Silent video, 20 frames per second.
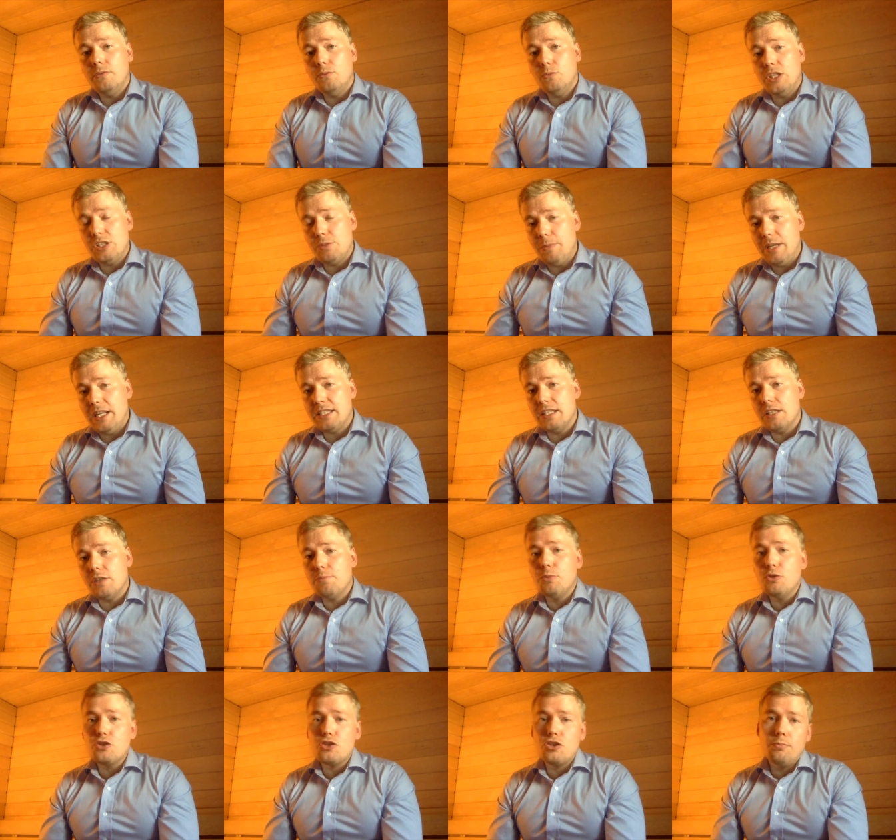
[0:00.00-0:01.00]
which makes
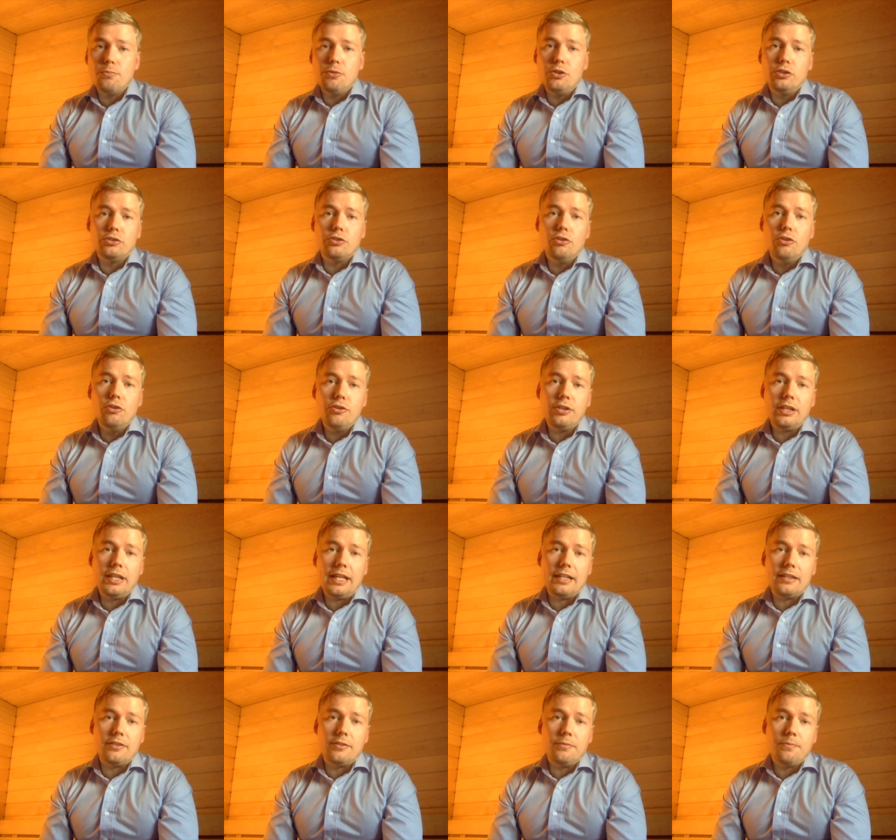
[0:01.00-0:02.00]
it possible to look
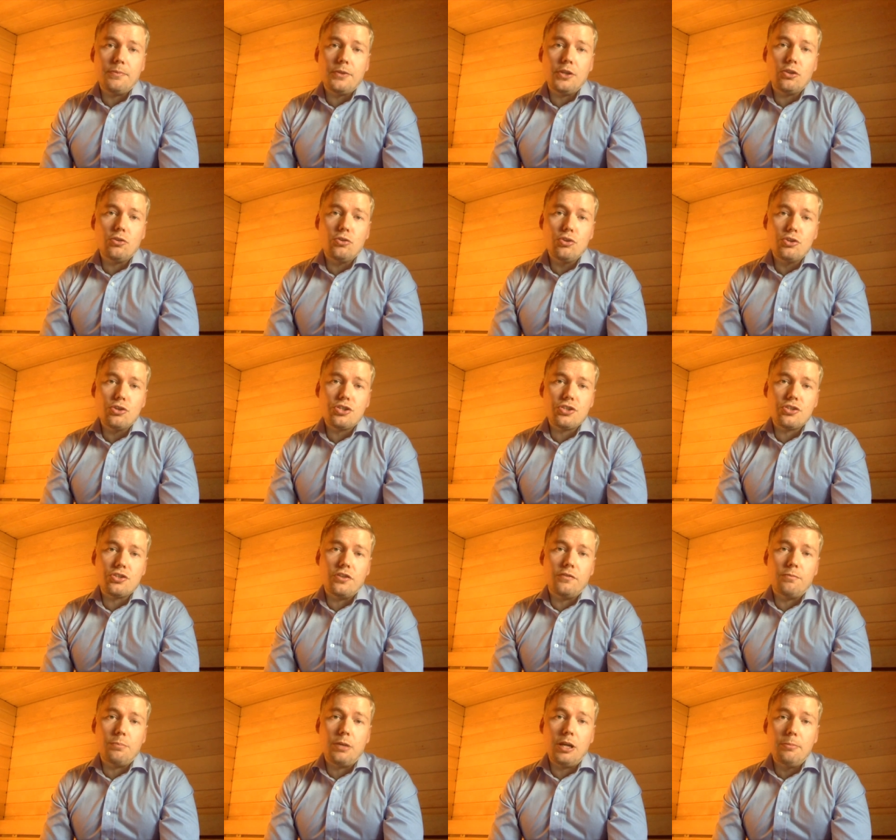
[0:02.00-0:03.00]
at the costs
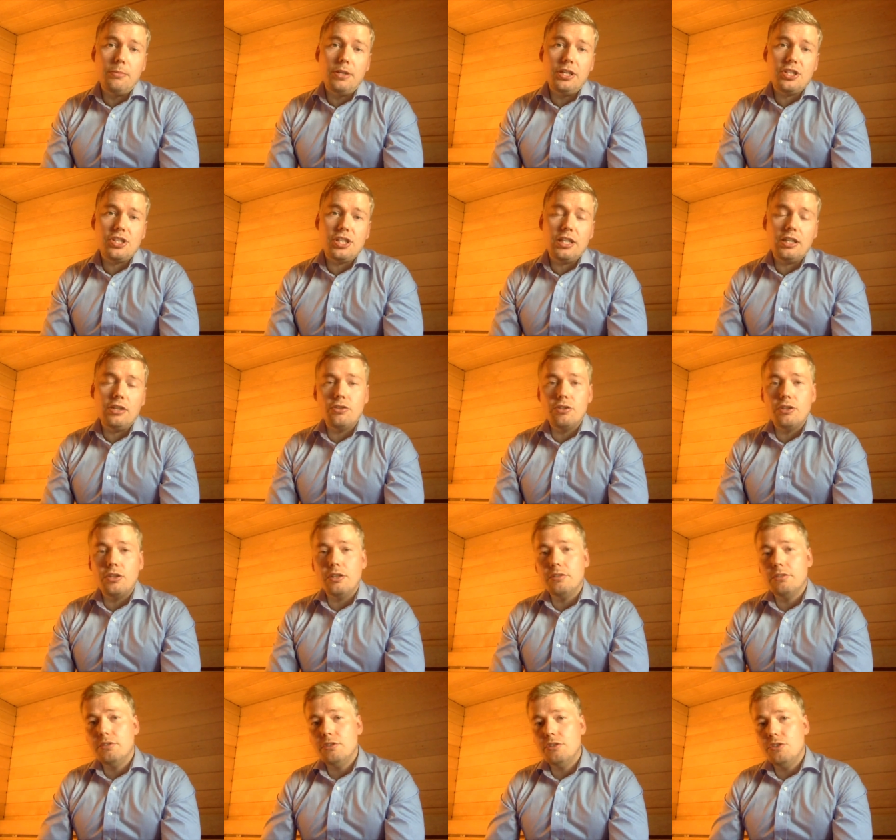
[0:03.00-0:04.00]
of publishing on
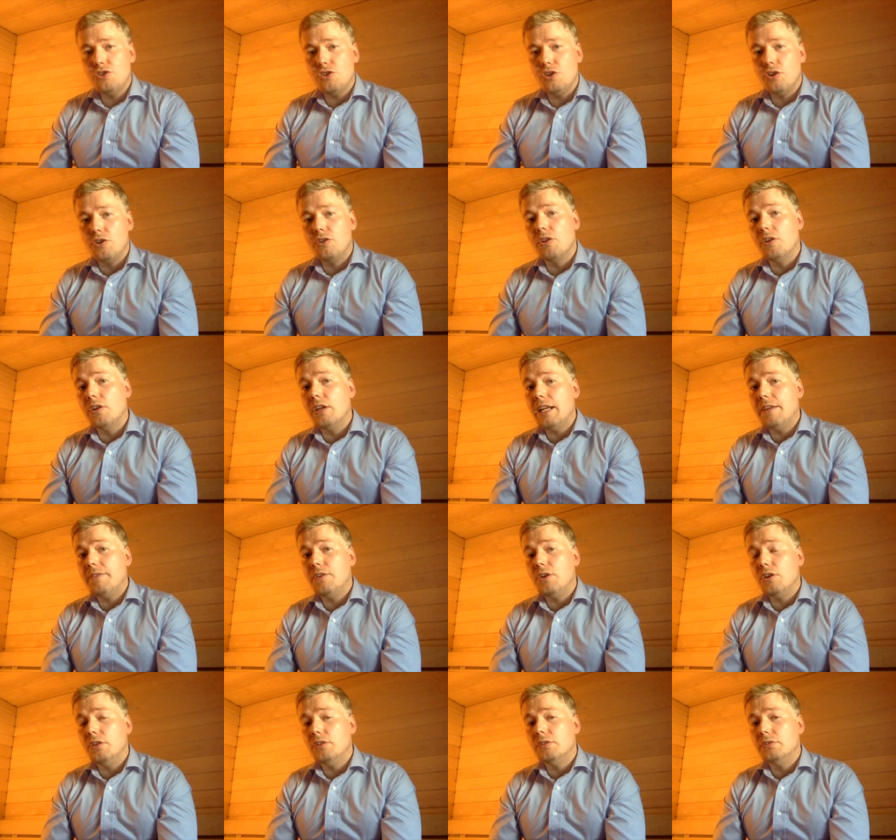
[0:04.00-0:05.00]
a journal
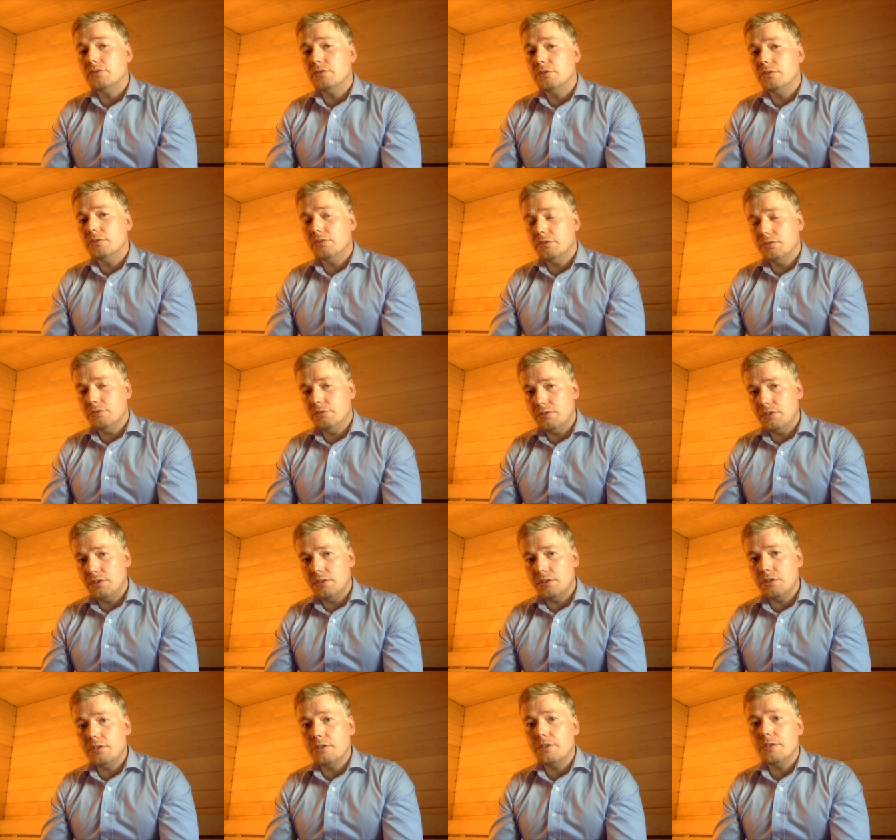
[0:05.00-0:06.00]
level,
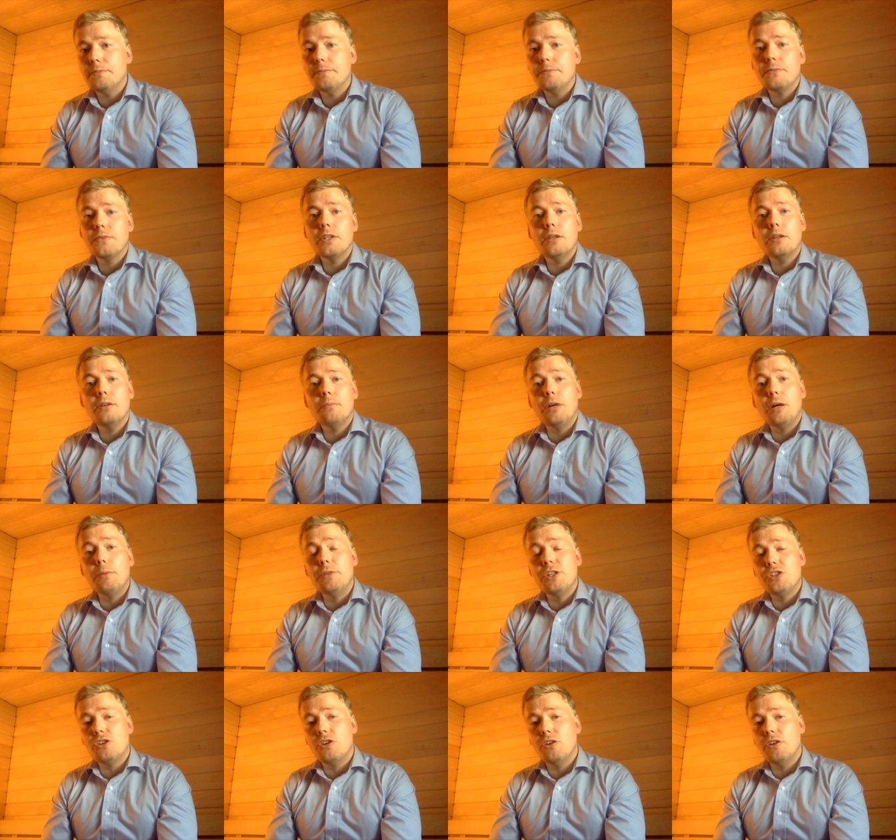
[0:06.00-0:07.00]
uh,
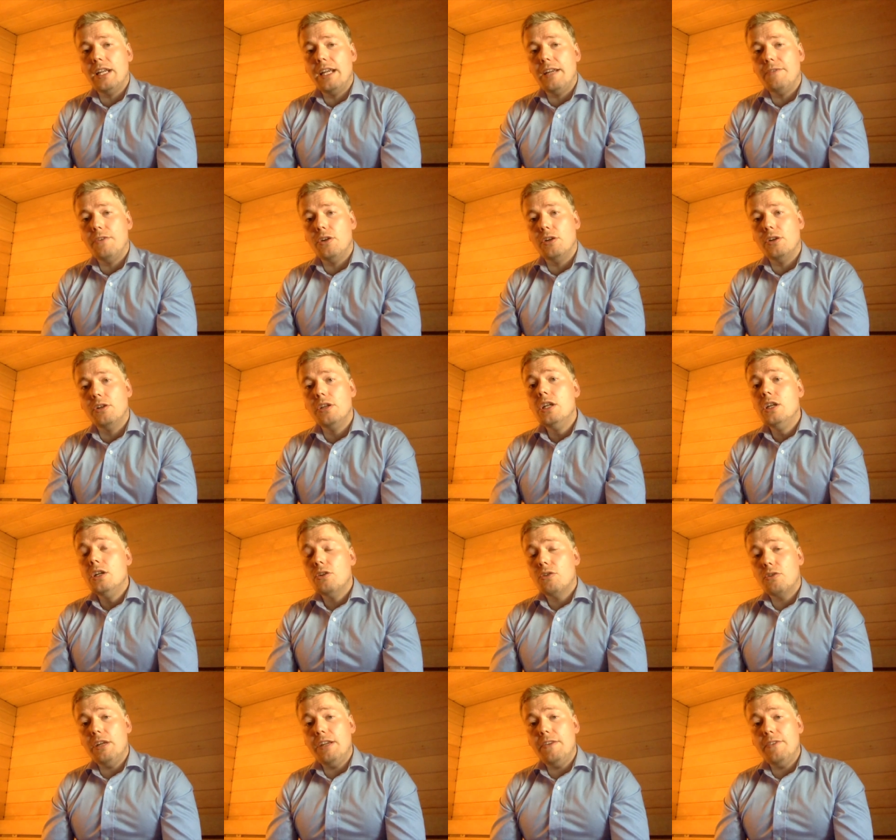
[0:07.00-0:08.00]
publisher level,
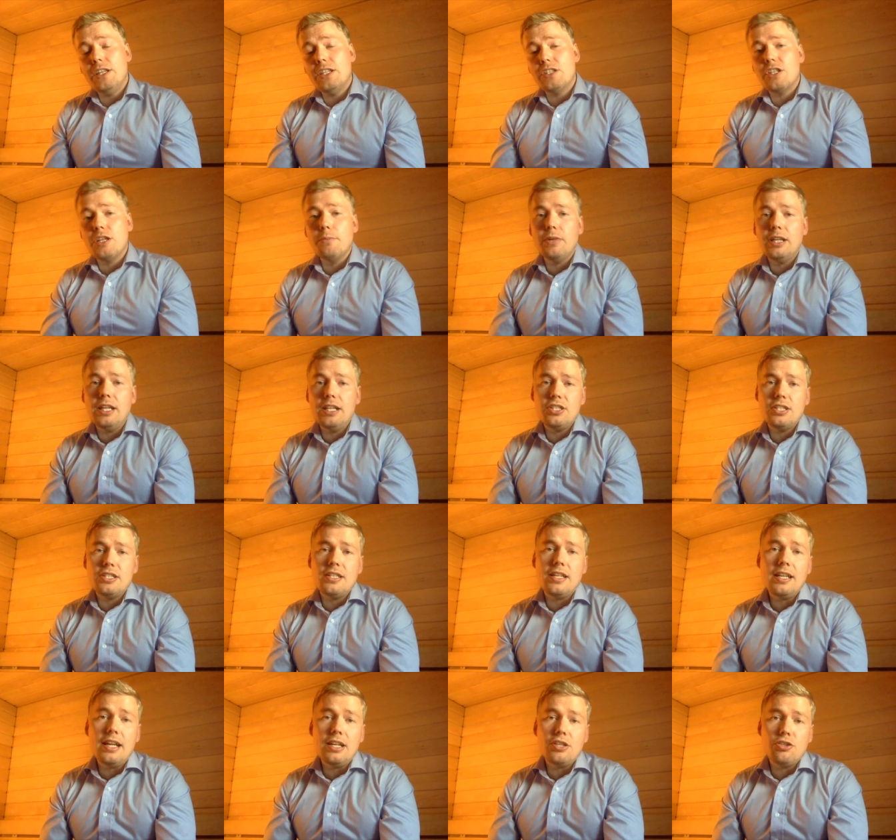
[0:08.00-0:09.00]
or even in some
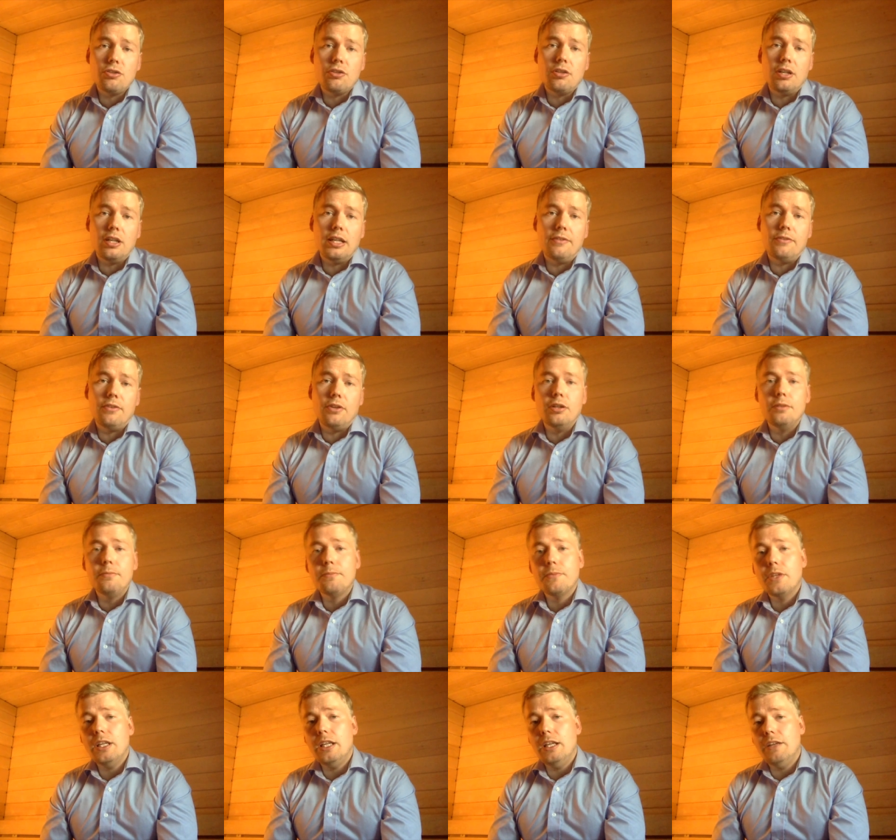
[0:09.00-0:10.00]
cases a national level
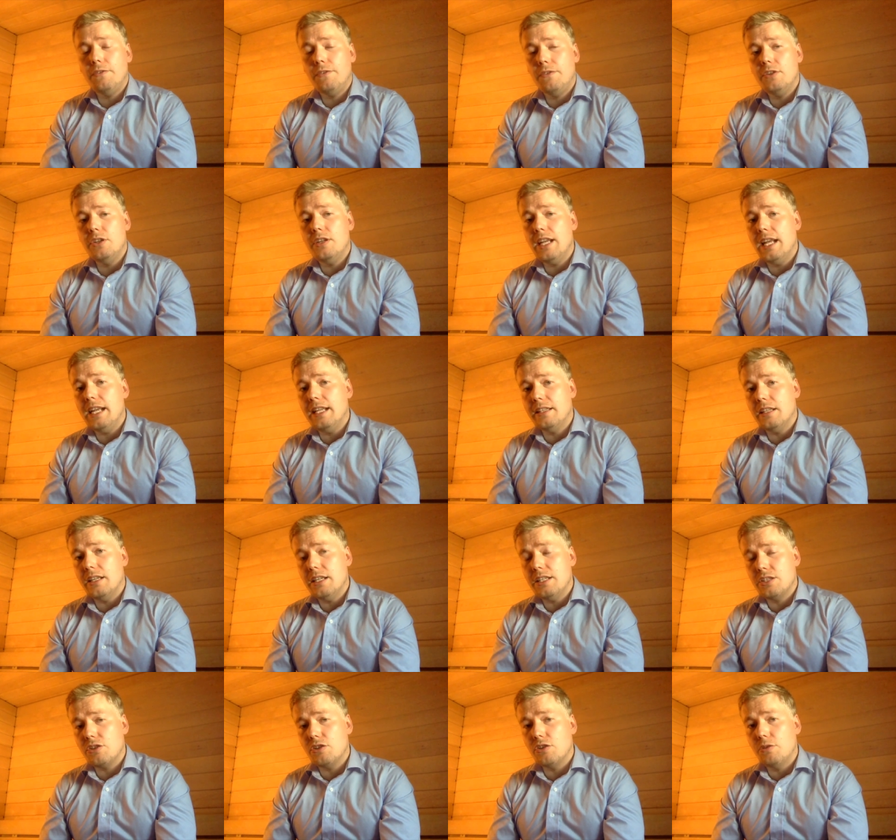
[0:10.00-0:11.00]
if the data
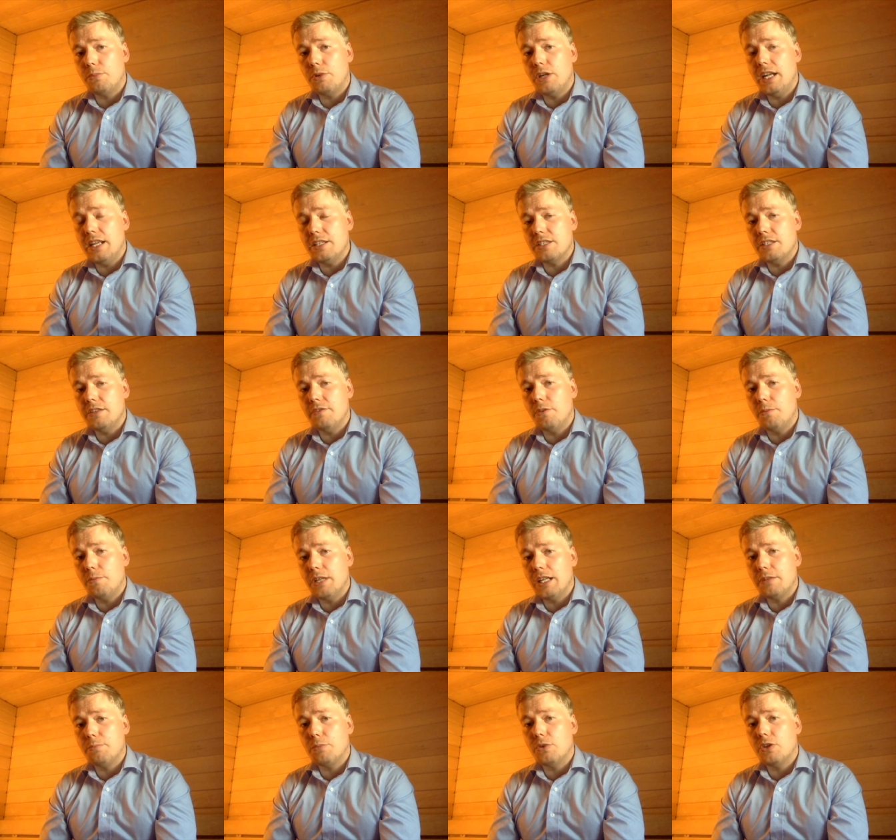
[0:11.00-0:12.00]
is comprehensive
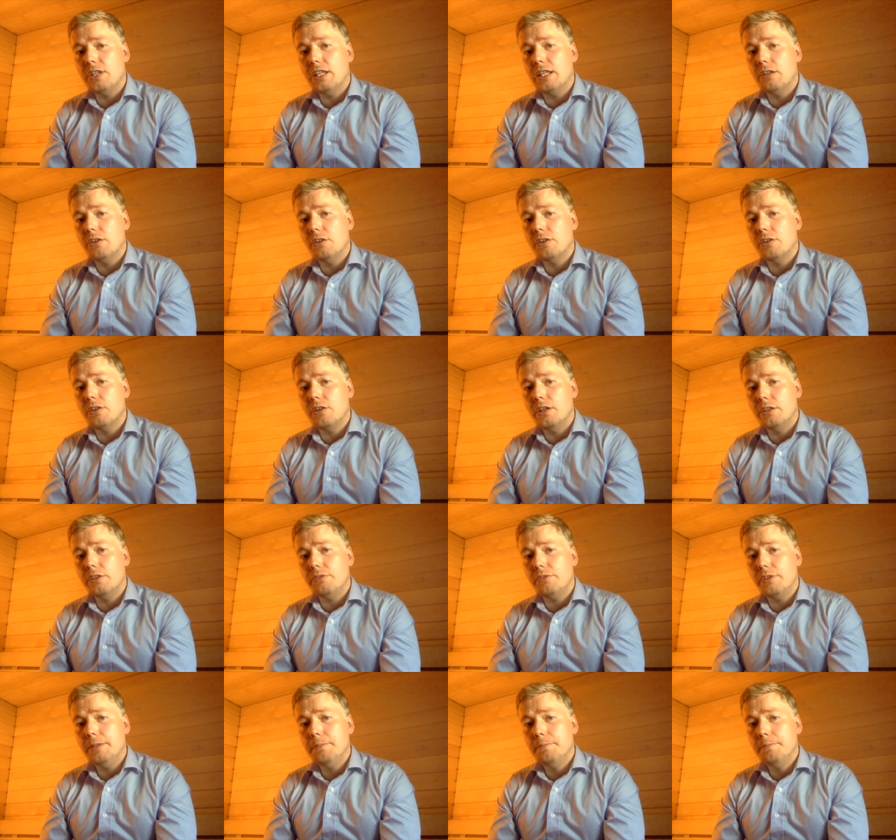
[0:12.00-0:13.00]
from that particular
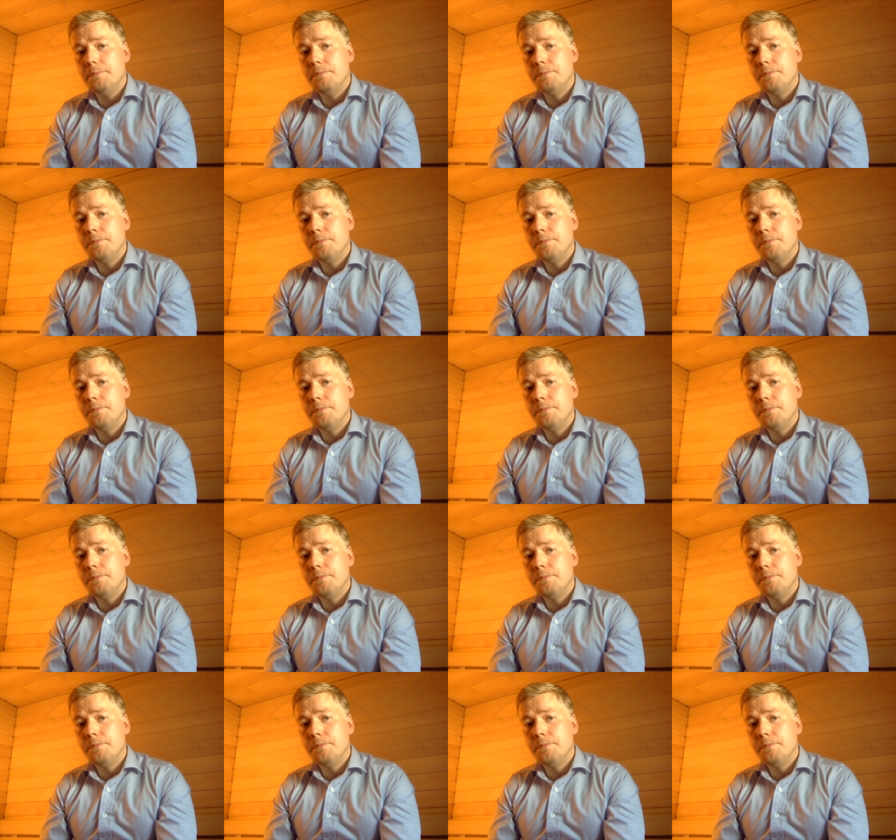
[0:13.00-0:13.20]
country.